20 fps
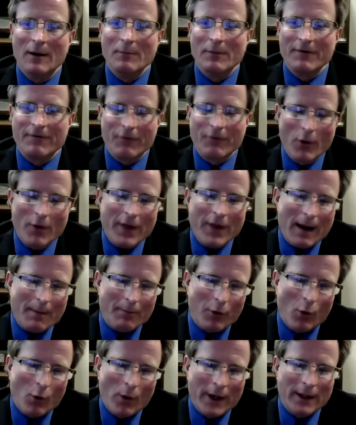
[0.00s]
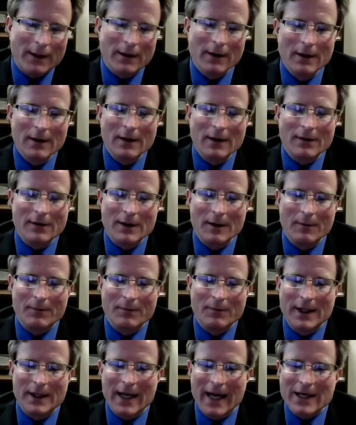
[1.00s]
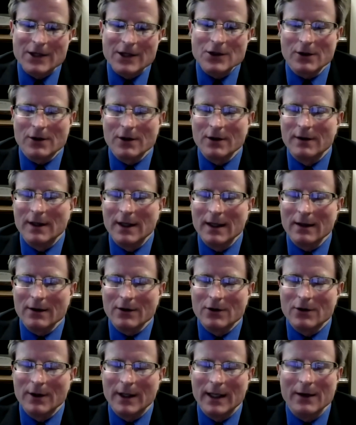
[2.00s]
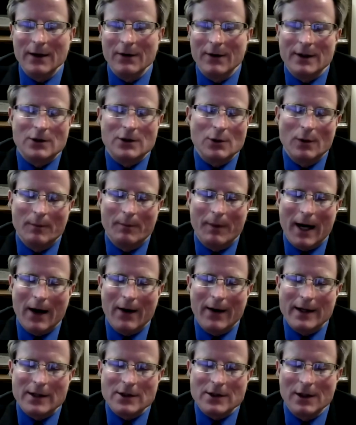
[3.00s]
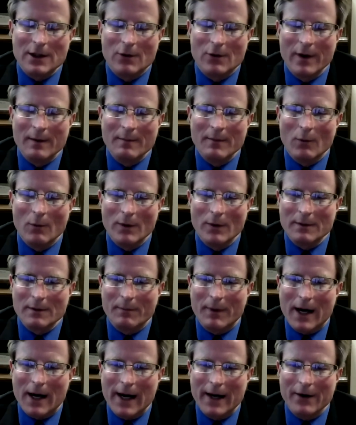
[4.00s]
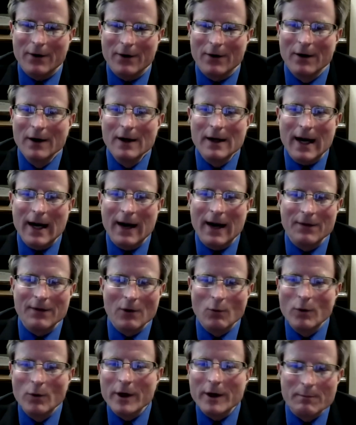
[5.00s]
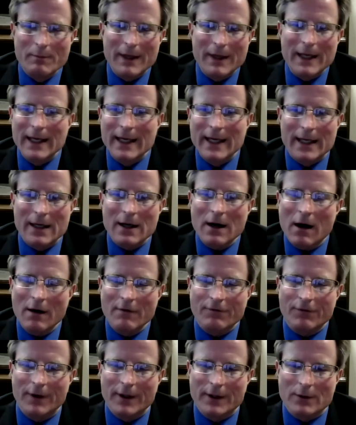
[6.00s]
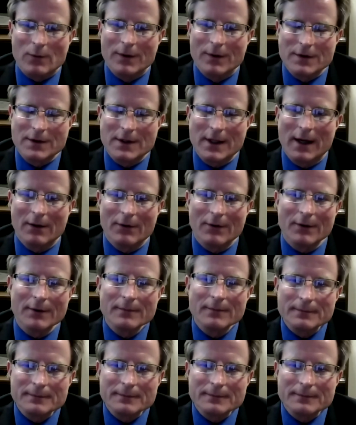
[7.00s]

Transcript: Before that point, the agent could enter into a buyer agency agreement with the buyer, and there wouldn't be any conflict with the seller.